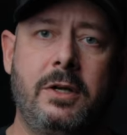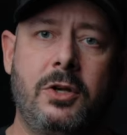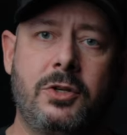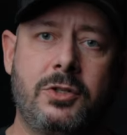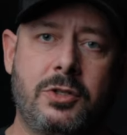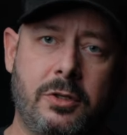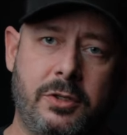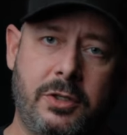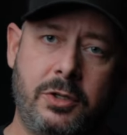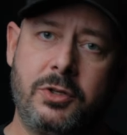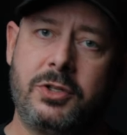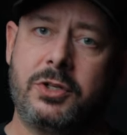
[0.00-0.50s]

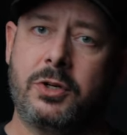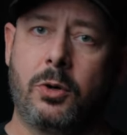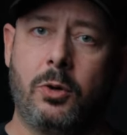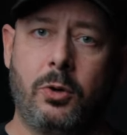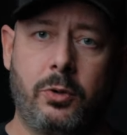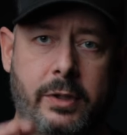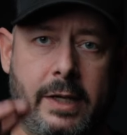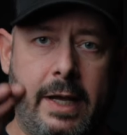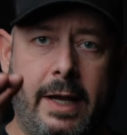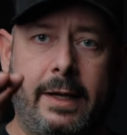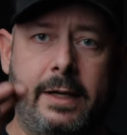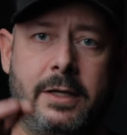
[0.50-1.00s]
So use your
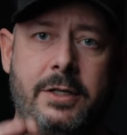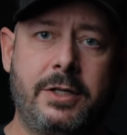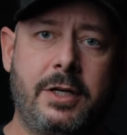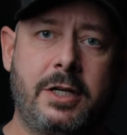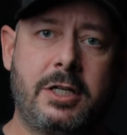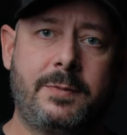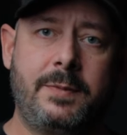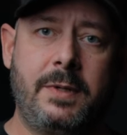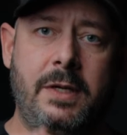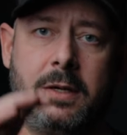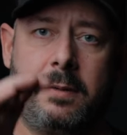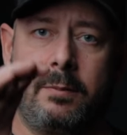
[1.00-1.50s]
whole gang
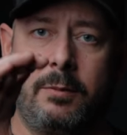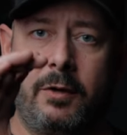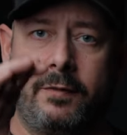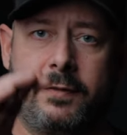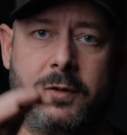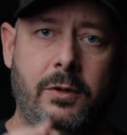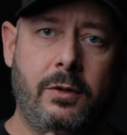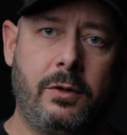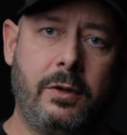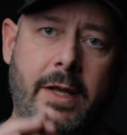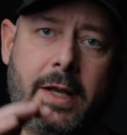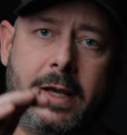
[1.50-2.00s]
adjustment and move the
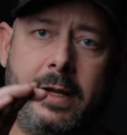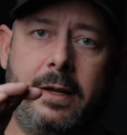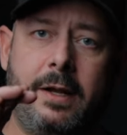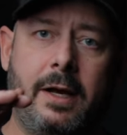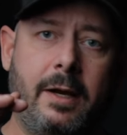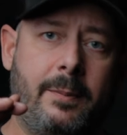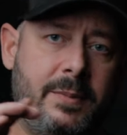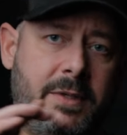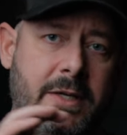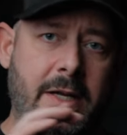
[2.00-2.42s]
whole head up,